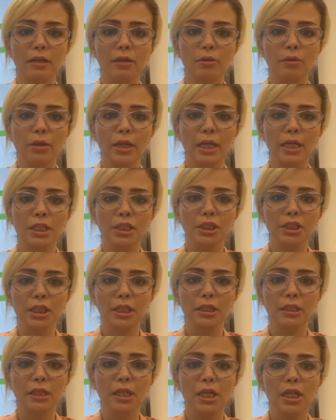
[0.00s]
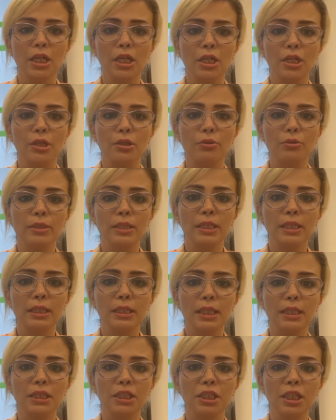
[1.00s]
location using
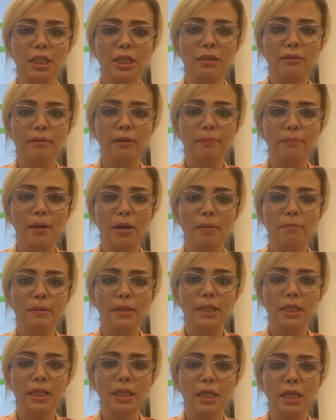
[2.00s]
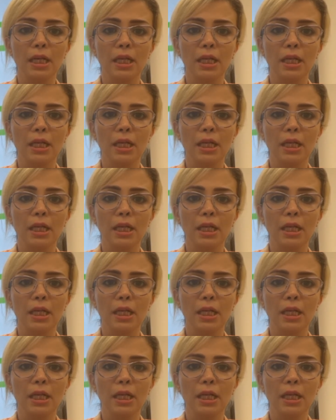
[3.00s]
the Czech Republic